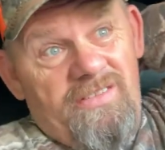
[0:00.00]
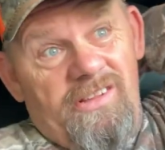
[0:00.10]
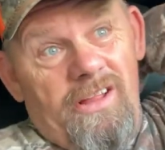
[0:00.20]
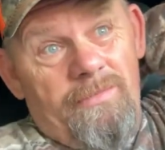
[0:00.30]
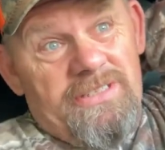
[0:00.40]

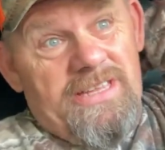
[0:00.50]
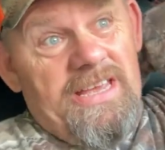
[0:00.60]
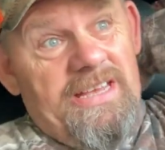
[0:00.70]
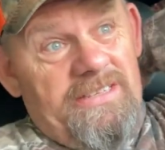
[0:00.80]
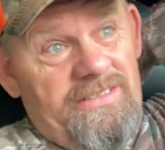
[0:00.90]
Columbus
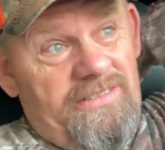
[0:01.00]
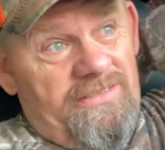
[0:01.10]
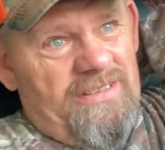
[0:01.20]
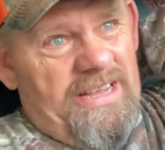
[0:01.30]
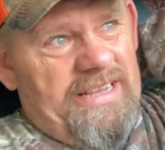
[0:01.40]
Day's
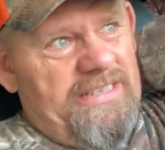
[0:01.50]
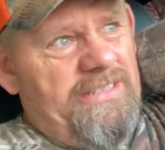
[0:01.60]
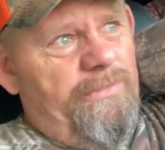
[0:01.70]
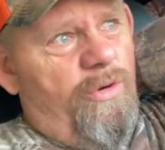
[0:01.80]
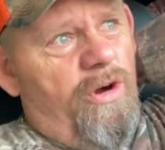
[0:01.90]
I guess
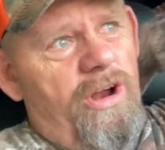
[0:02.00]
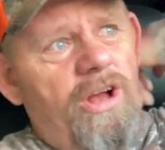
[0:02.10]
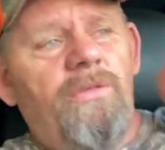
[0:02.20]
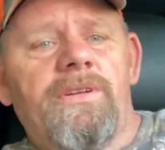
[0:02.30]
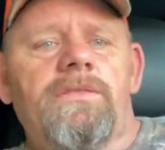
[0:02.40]

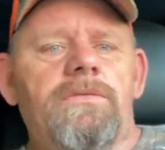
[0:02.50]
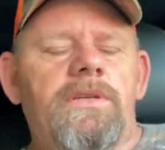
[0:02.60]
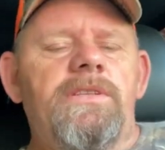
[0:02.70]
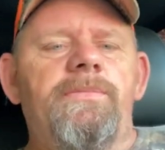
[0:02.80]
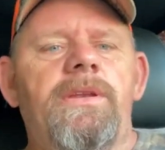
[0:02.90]
tomorrow, and
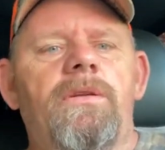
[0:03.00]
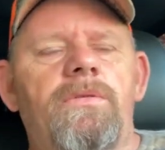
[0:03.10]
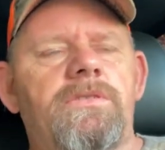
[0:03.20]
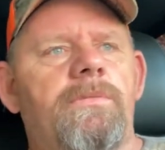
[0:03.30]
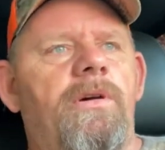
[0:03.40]
he's been
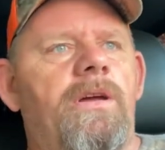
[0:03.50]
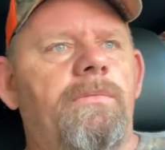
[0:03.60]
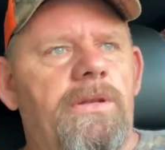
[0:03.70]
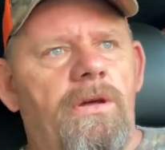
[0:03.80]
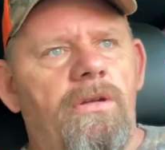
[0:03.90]
doing some hunting.
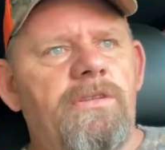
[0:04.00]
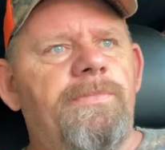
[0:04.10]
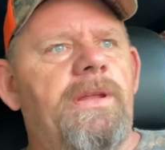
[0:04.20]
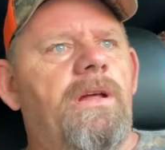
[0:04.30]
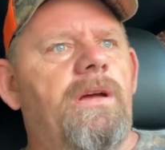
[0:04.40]
My daughter's
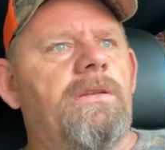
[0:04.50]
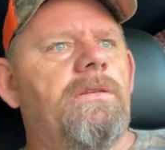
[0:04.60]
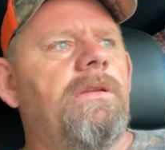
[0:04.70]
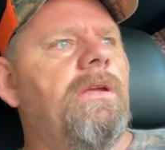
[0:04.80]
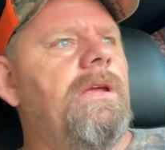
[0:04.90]
been hunting.